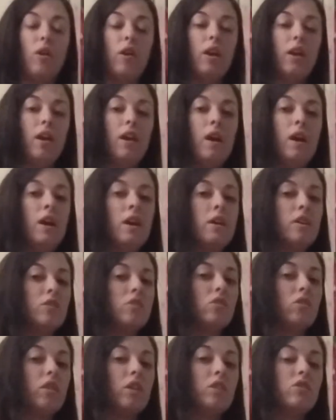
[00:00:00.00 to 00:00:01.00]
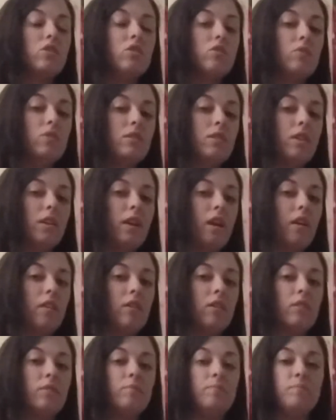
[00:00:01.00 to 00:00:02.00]
All right, so let's do it
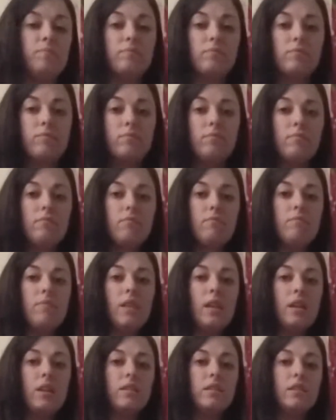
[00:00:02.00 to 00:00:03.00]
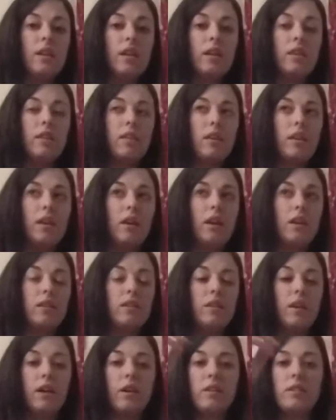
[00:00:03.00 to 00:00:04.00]
together. Take the
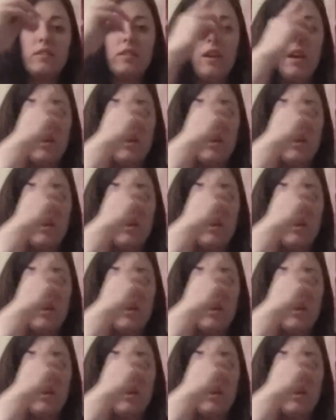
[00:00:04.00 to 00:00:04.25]
index